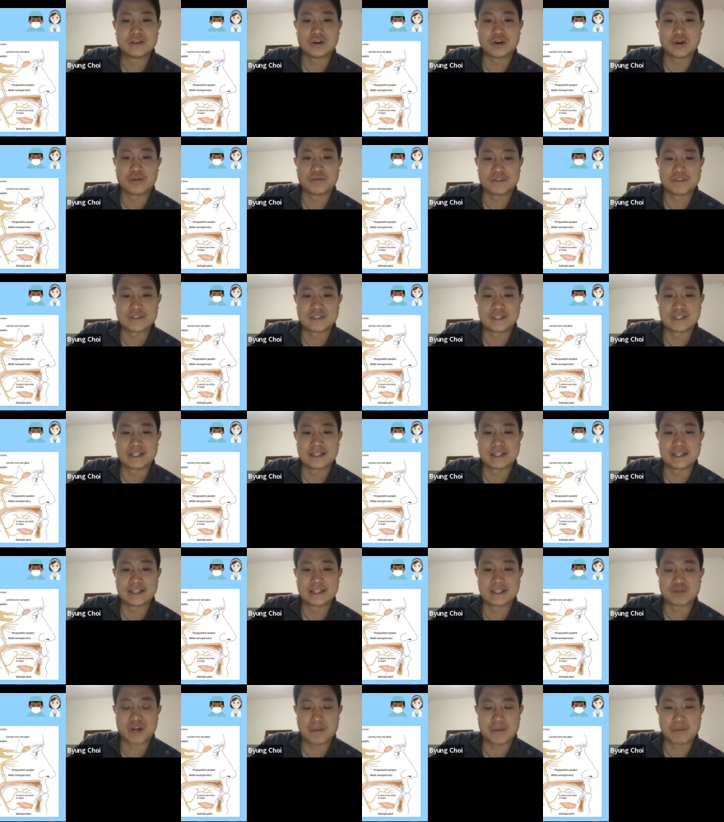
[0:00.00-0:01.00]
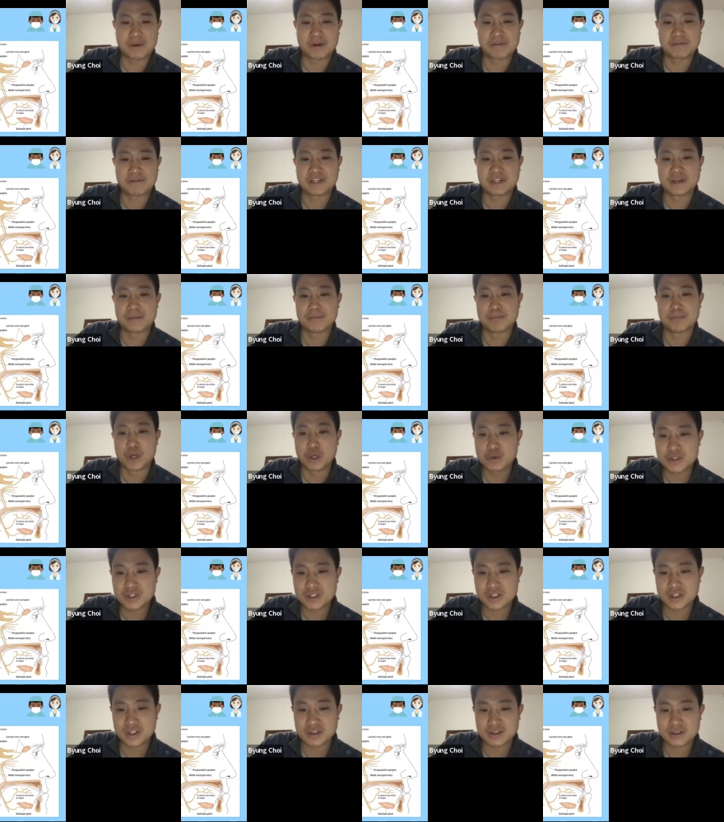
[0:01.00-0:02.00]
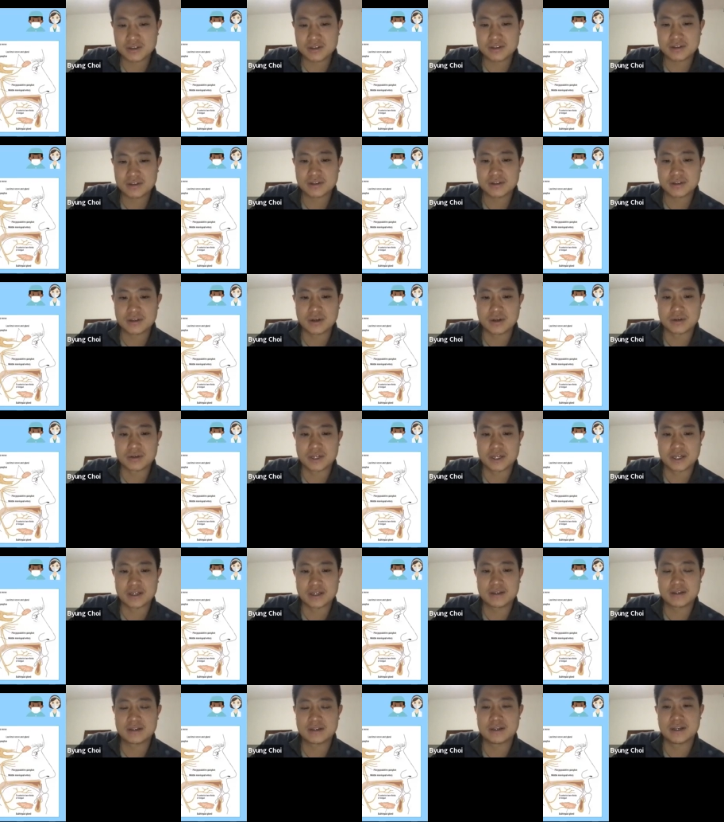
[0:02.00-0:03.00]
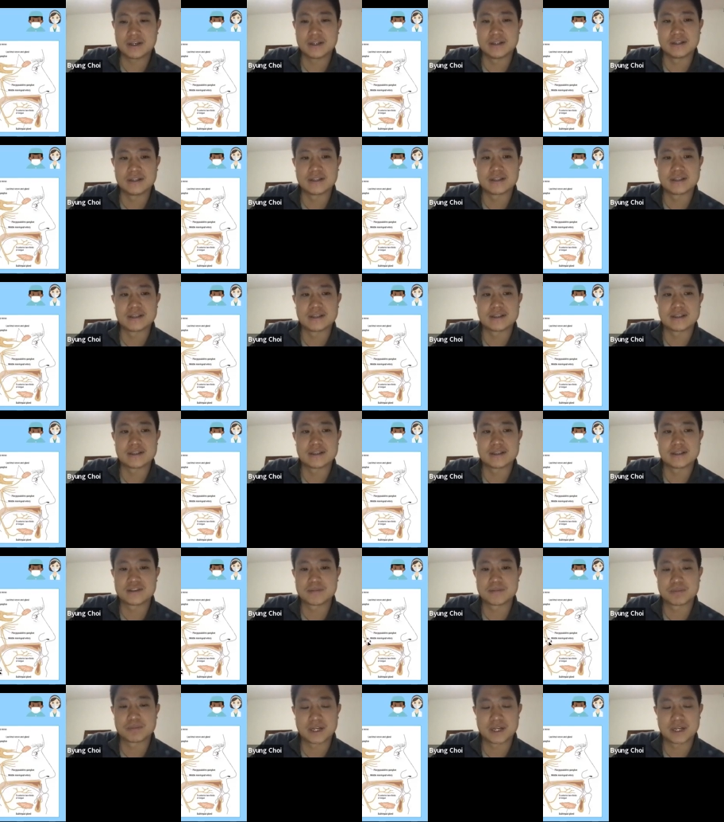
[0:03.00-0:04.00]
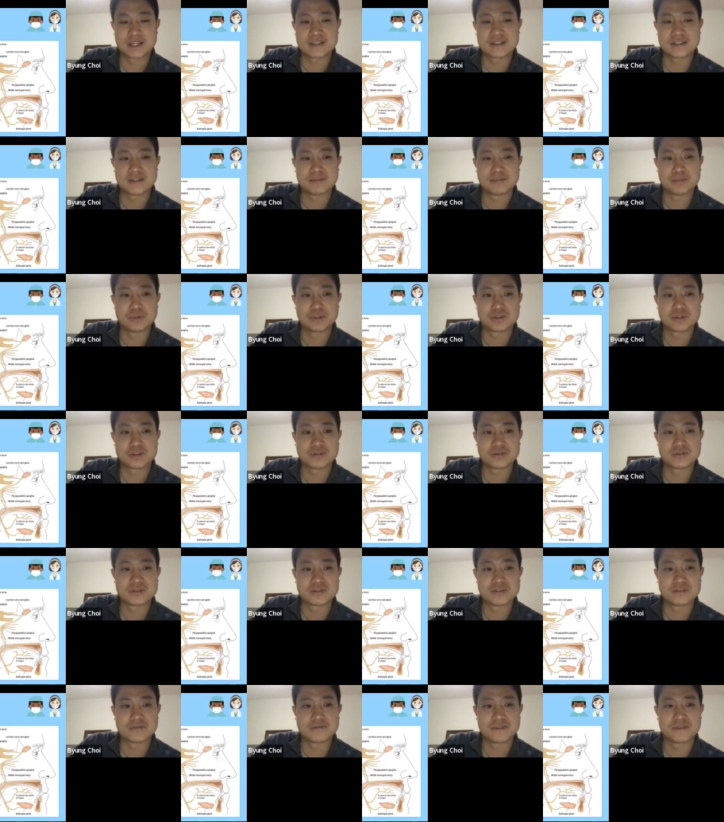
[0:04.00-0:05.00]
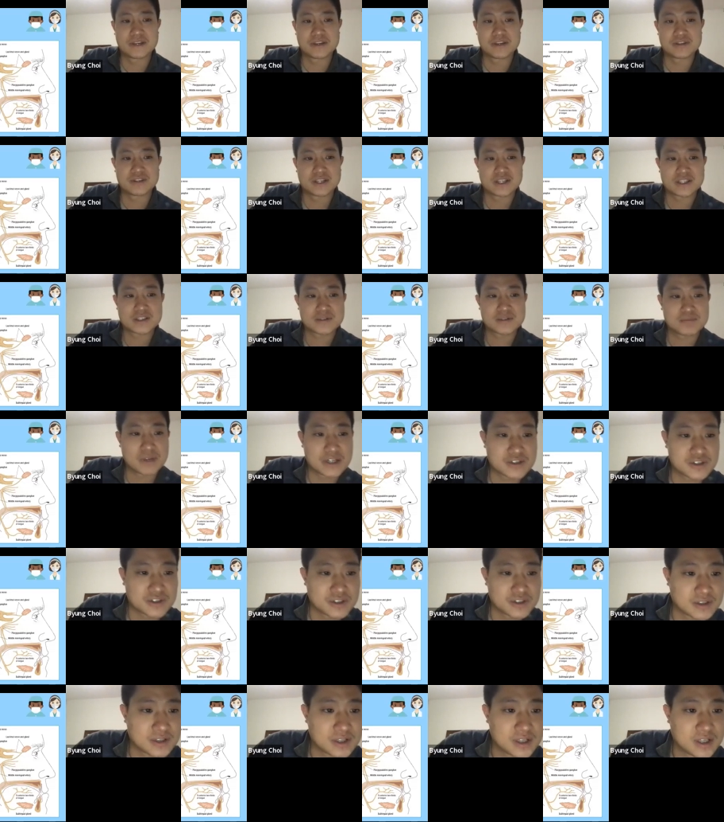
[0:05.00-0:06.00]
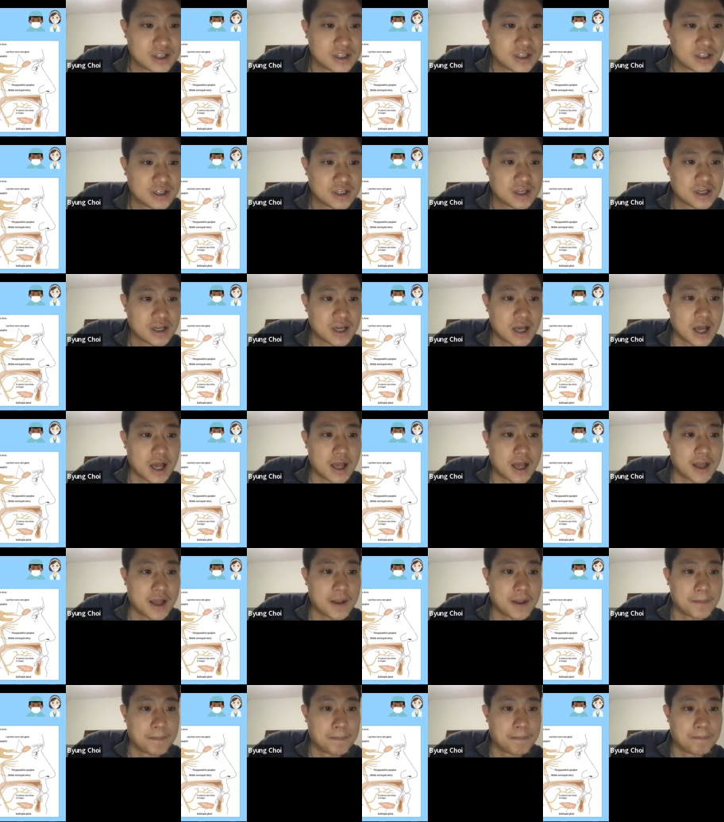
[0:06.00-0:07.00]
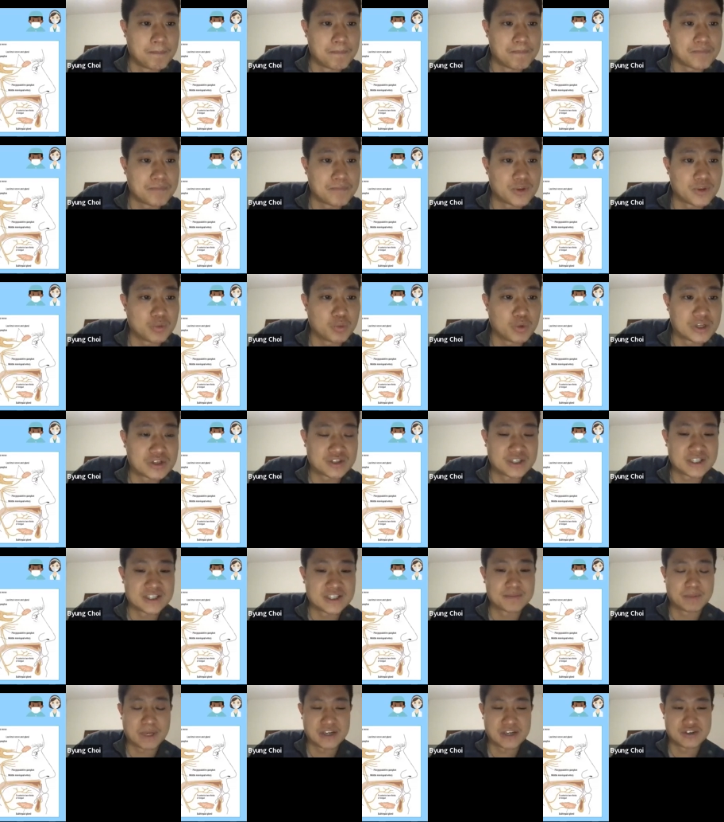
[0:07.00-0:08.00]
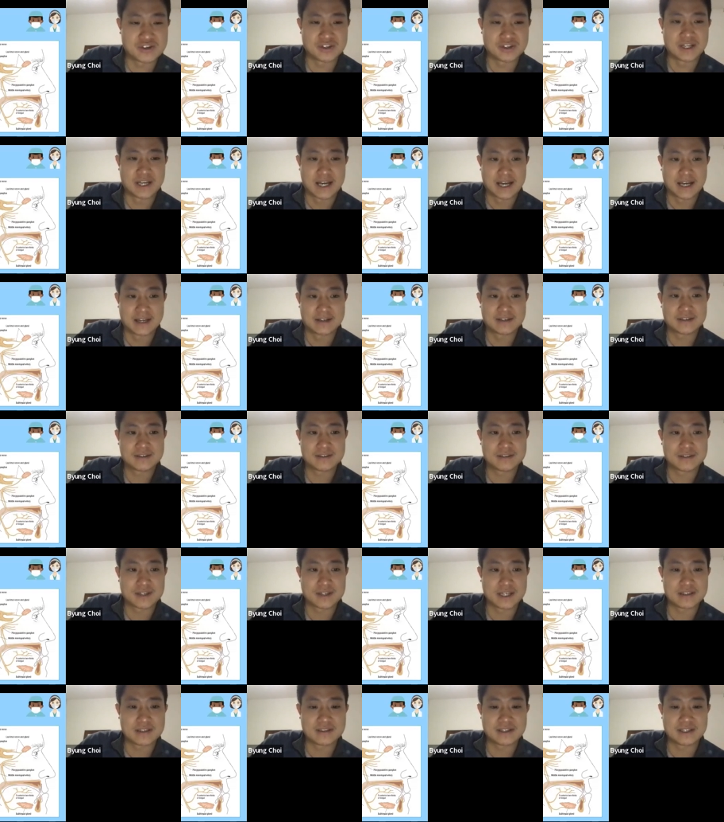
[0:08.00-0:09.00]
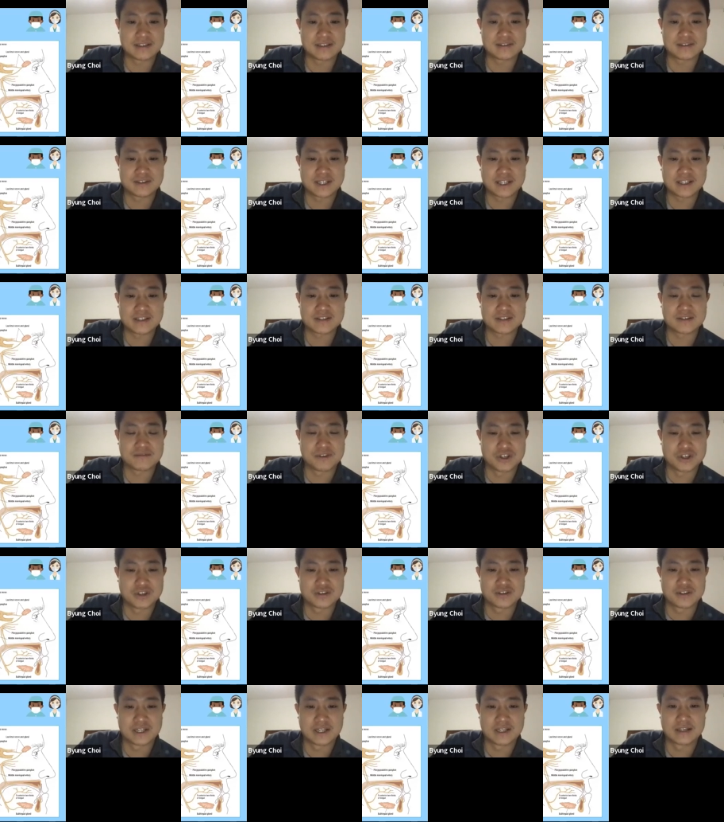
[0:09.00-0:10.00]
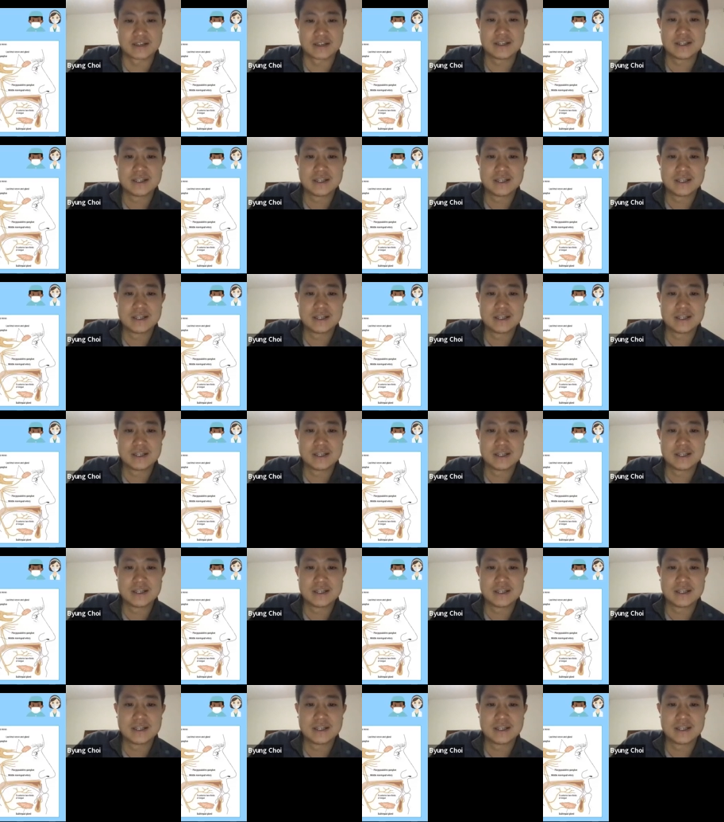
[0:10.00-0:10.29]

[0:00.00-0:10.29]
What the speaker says: obviously it's primarily a motor, okay, and it supplies the muscles of facial expression, which this patient had. Okay, so that's the first thing.